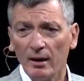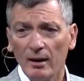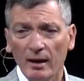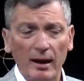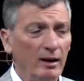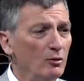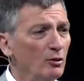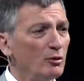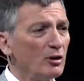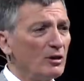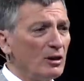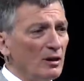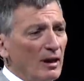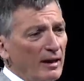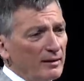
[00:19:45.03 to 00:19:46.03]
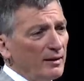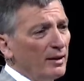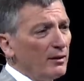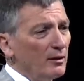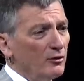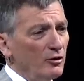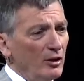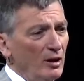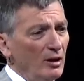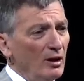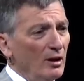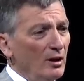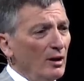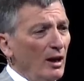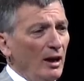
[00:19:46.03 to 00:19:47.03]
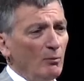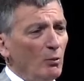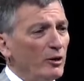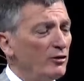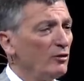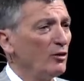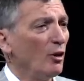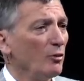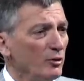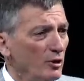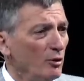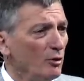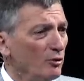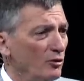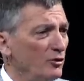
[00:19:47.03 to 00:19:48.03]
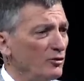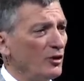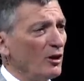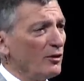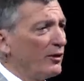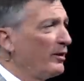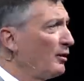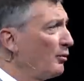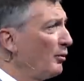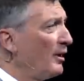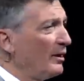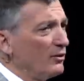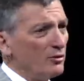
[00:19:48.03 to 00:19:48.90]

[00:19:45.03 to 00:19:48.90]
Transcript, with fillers: and you could collect energy. And what you don't use, you sell to the grid.